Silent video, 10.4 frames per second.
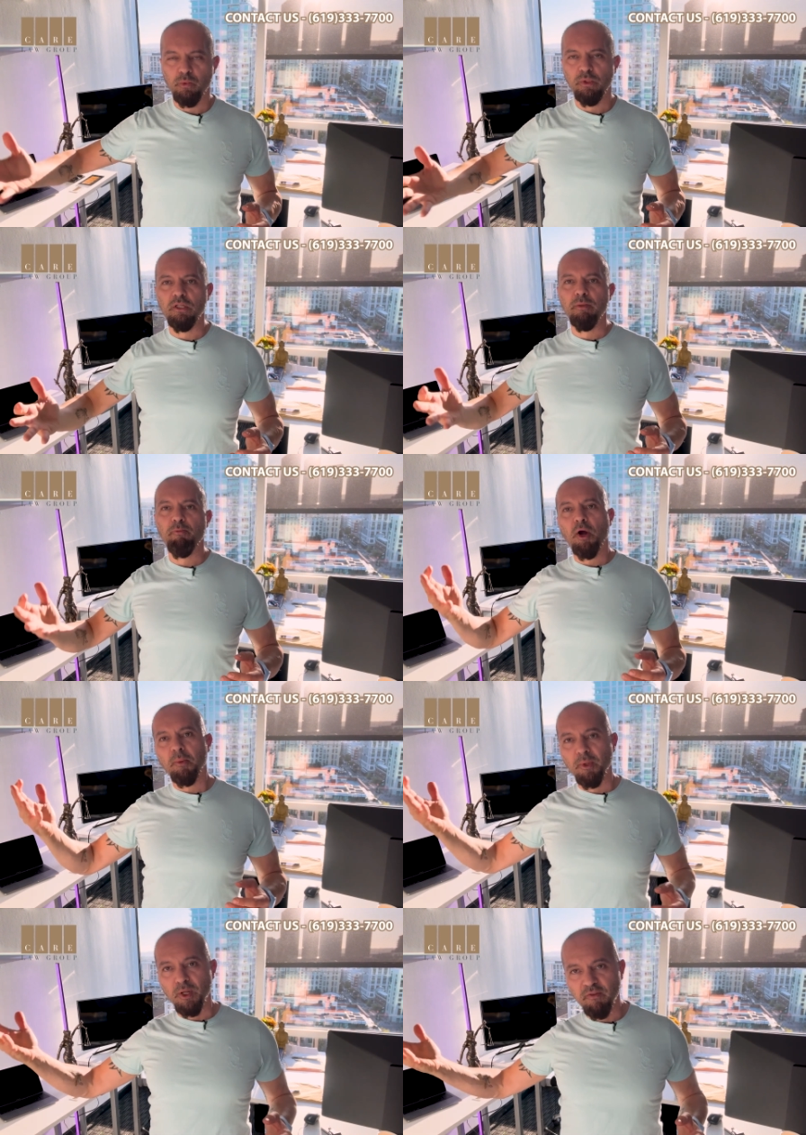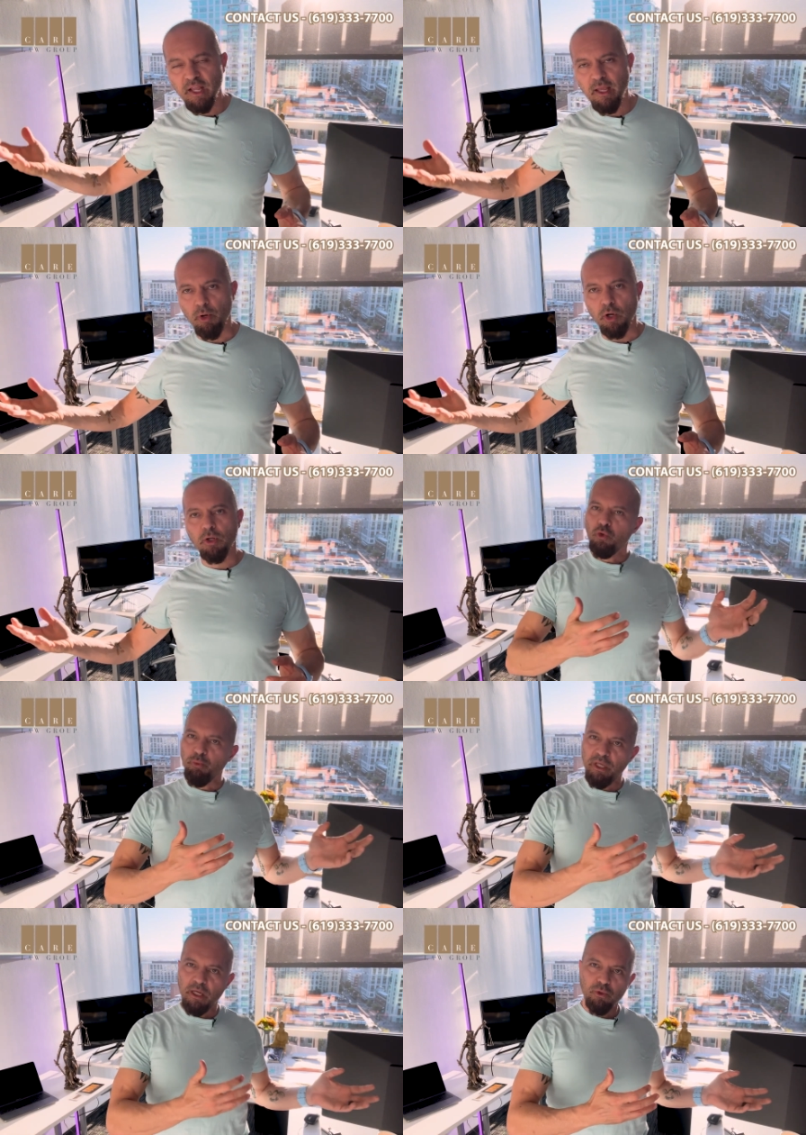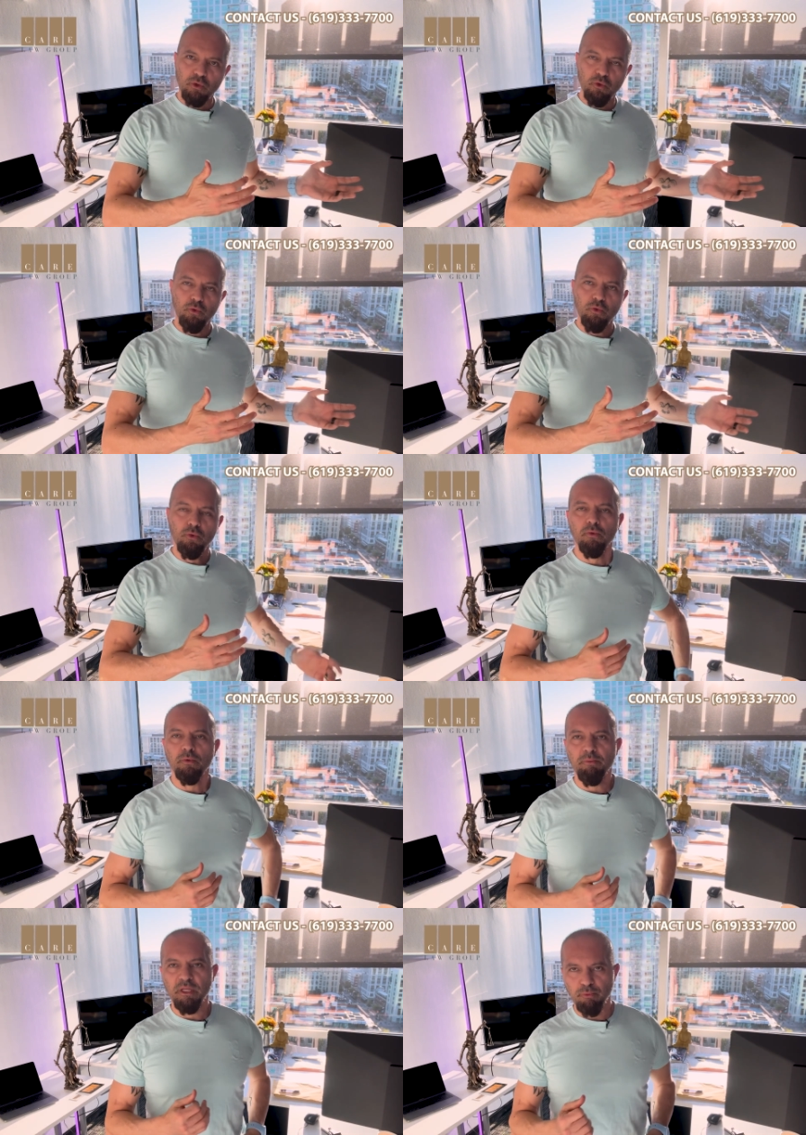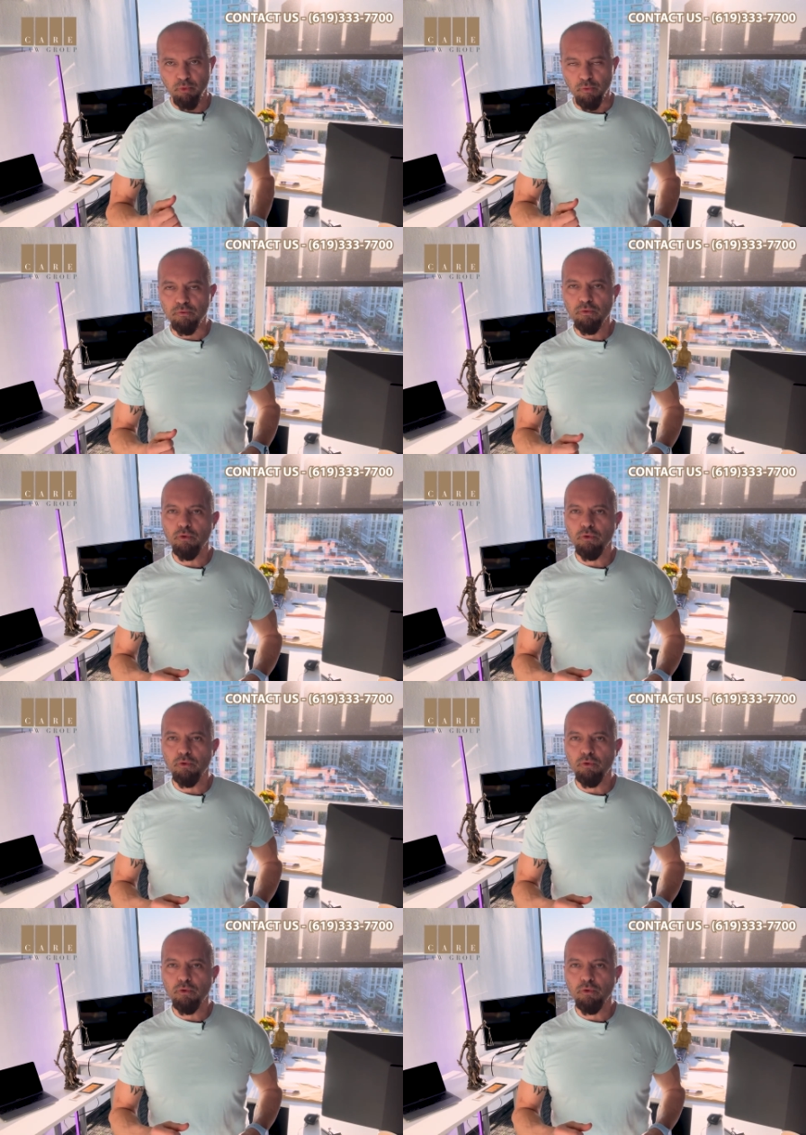with the Department of Labor to be able to be approved.